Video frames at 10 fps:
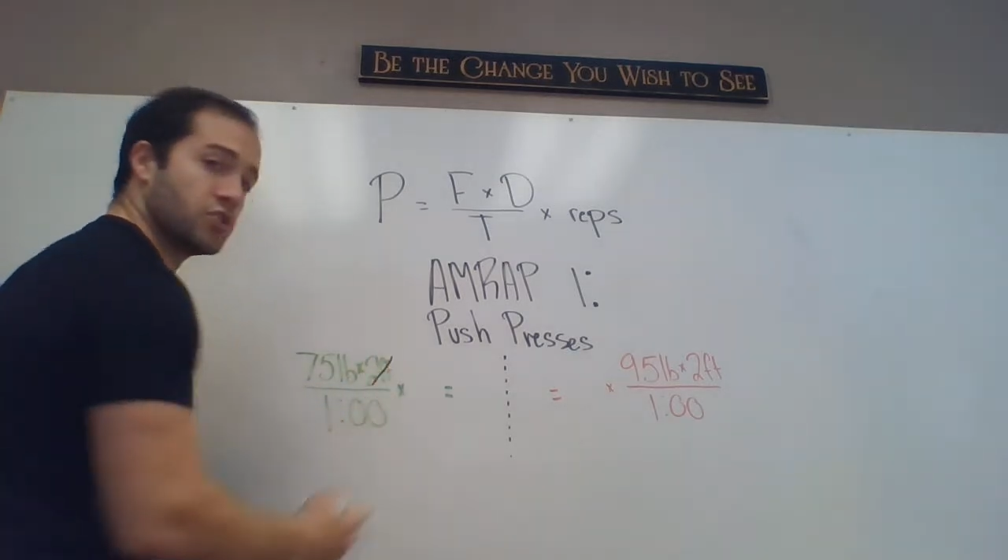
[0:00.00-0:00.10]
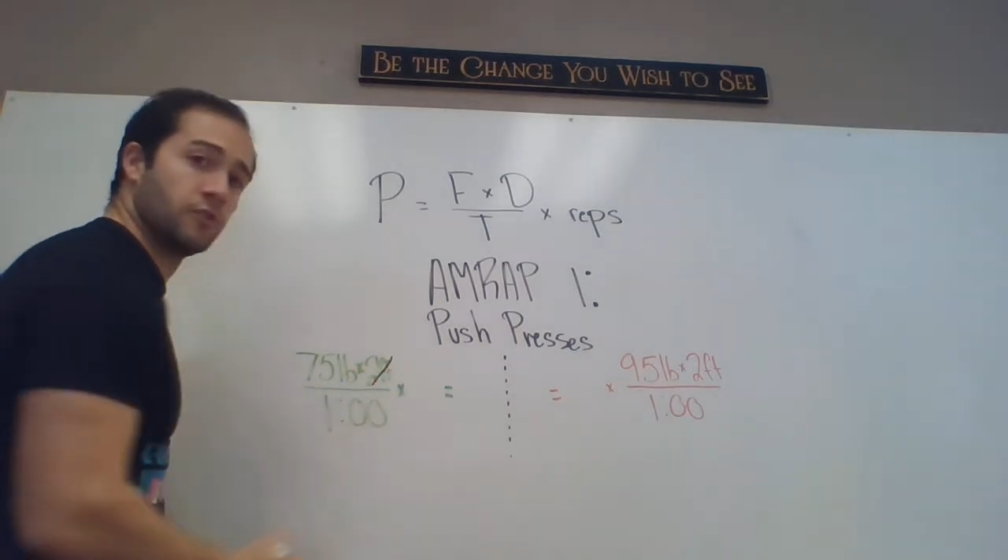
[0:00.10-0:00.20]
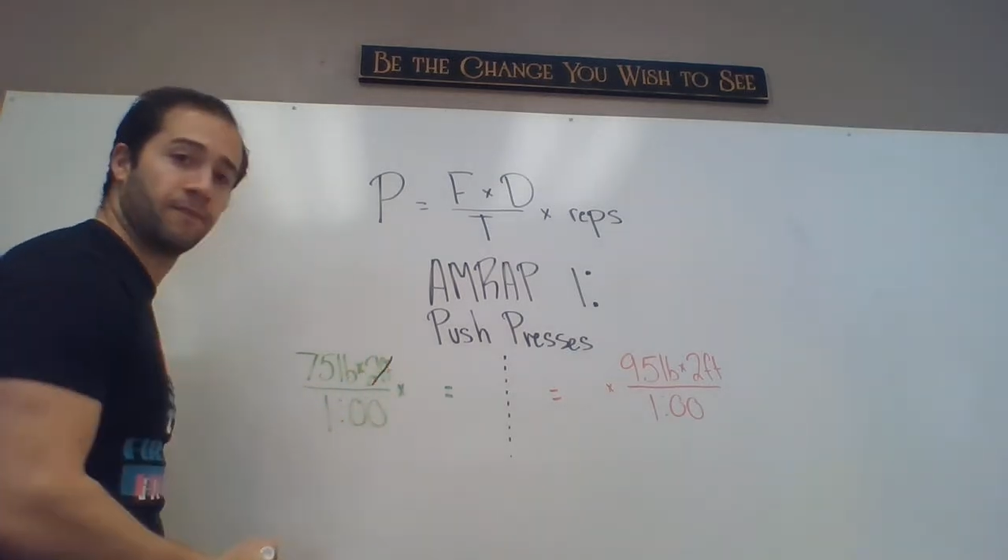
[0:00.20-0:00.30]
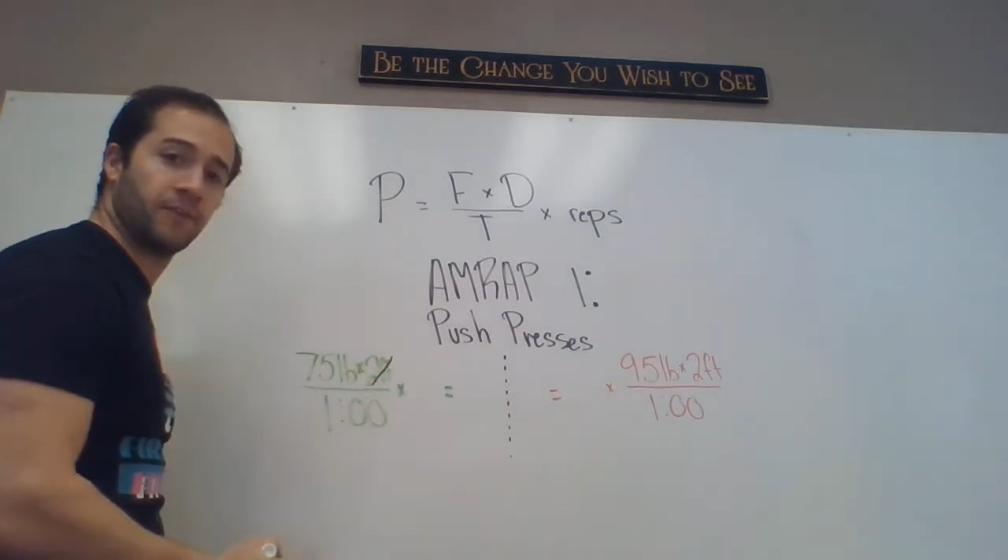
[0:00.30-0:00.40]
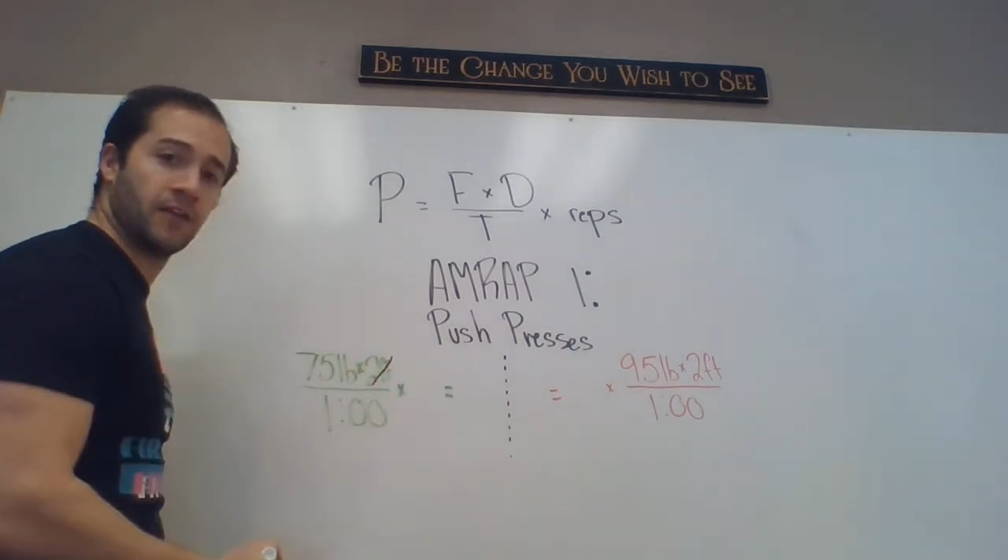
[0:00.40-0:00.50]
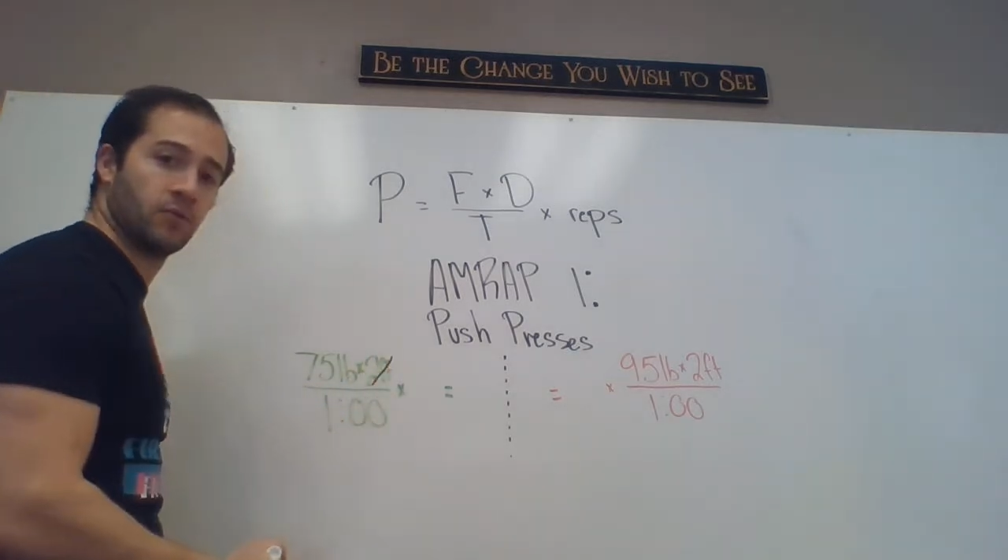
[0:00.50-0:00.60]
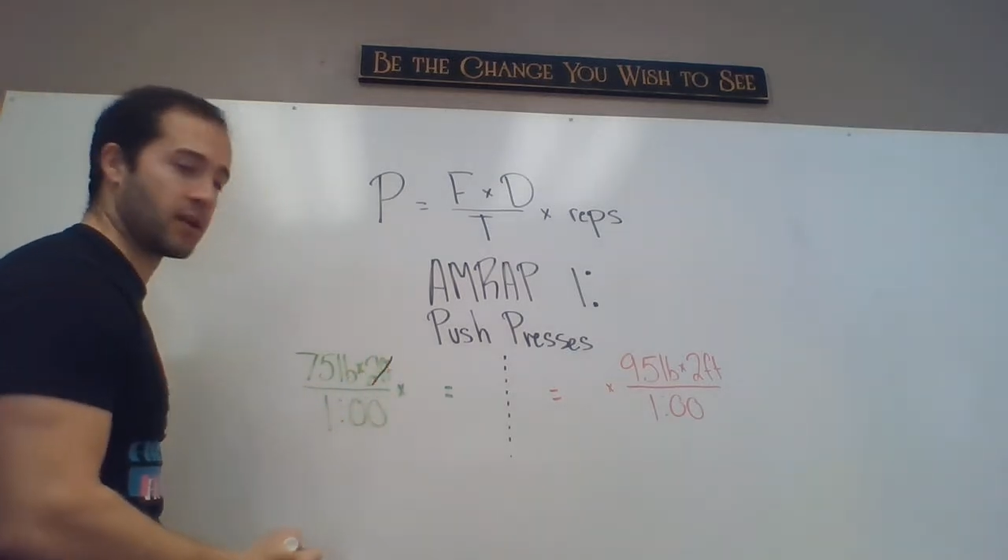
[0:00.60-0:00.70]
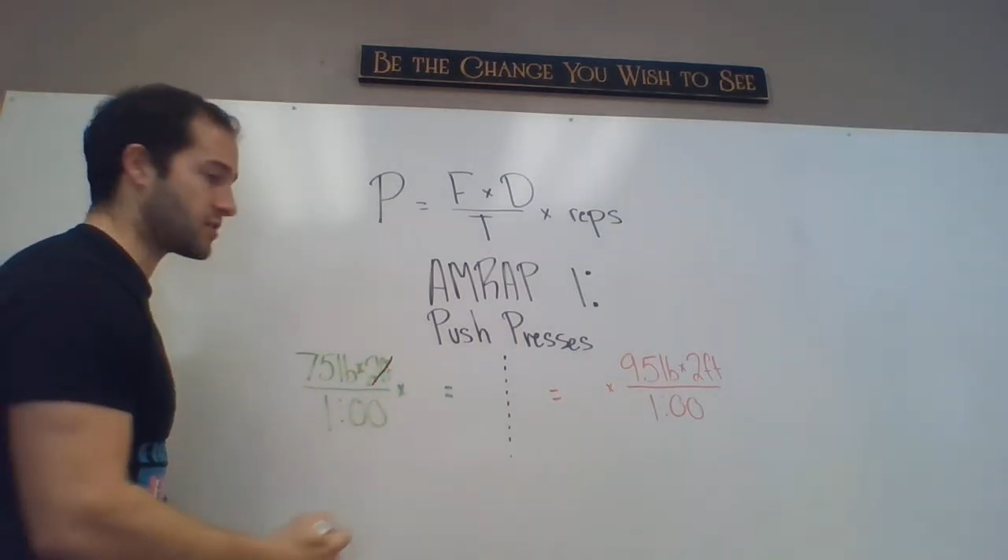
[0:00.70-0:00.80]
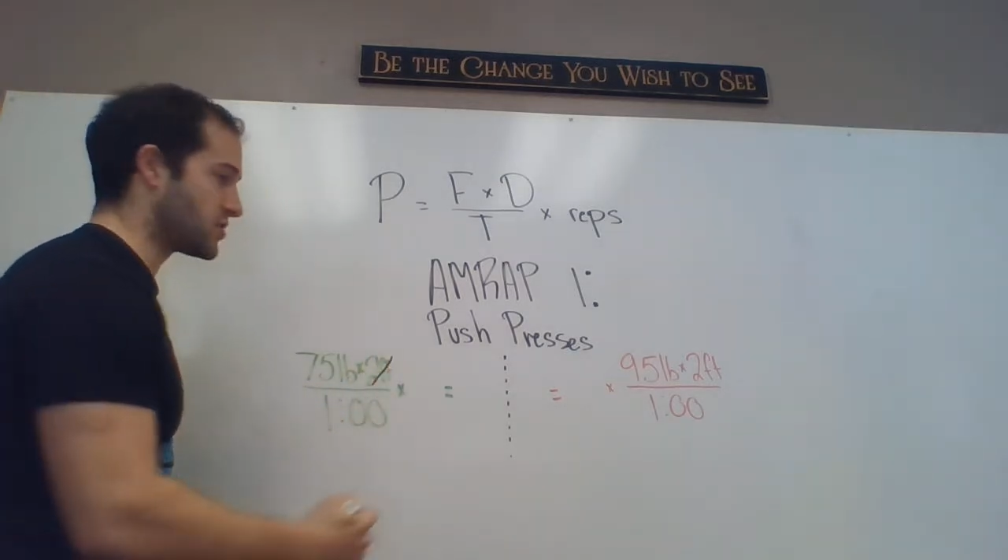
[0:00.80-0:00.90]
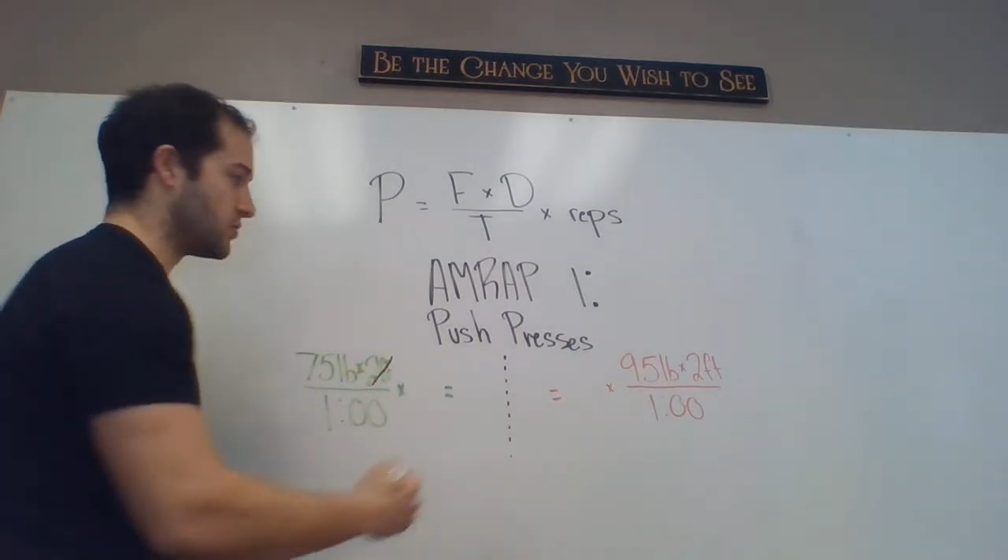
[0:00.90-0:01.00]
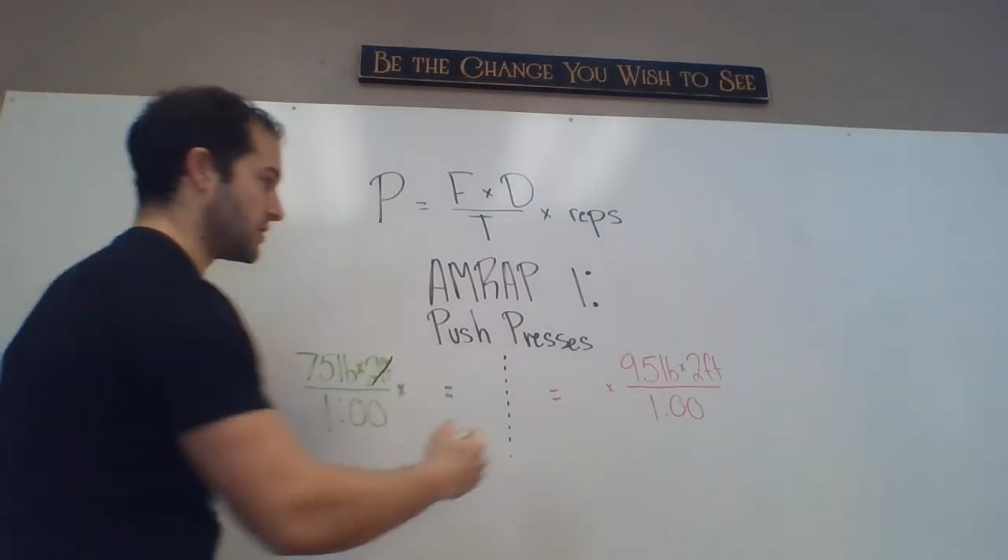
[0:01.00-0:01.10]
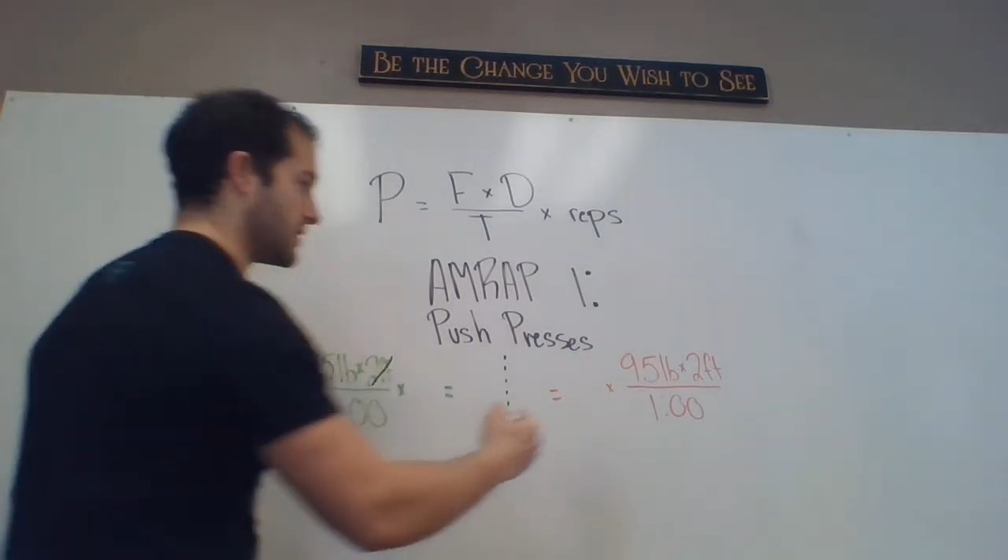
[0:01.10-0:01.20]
2 feet. We got two